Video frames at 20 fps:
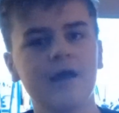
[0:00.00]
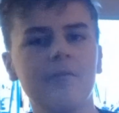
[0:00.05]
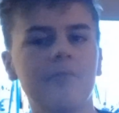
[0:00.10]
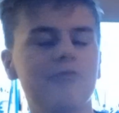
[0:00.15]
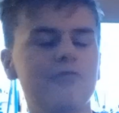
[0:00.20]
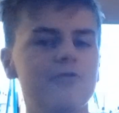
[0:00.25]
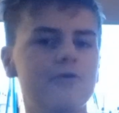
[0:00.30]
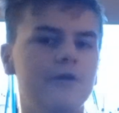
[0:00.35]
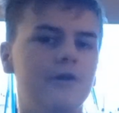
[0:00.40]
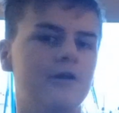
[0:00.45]

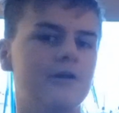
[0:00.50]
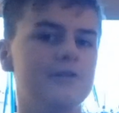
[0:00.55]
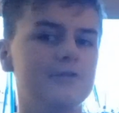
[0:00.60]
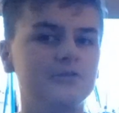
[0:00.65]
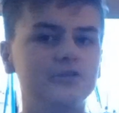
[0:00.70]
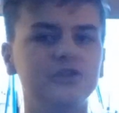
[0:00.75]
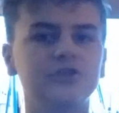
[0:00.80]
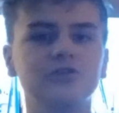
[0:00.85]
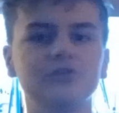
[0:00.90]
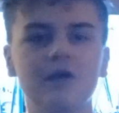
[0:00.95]
before you know it,
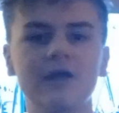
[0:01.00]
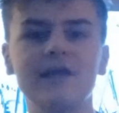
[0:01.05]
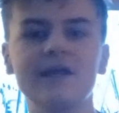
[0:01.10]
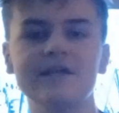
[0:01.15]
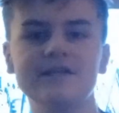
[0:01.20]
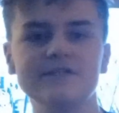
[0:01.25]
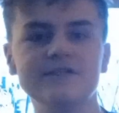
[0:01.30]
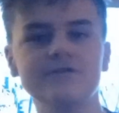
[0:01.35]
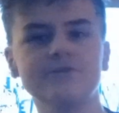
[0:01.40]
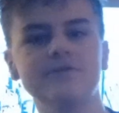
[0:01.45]
you're straight
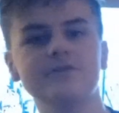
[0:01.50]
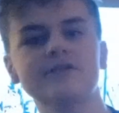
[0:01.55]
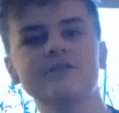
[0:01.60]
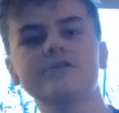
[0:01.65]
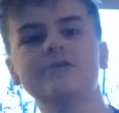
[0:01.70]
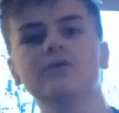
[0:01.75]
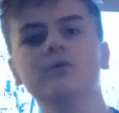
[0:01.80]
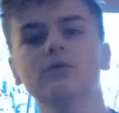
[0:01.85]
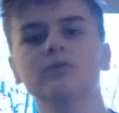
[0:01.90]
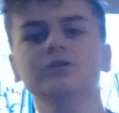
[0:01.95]
into
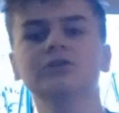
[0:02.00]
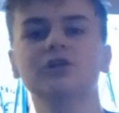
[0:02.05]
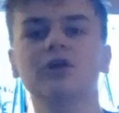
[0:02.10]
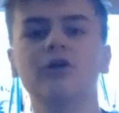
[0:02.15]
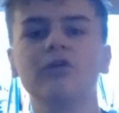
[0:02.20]
this launch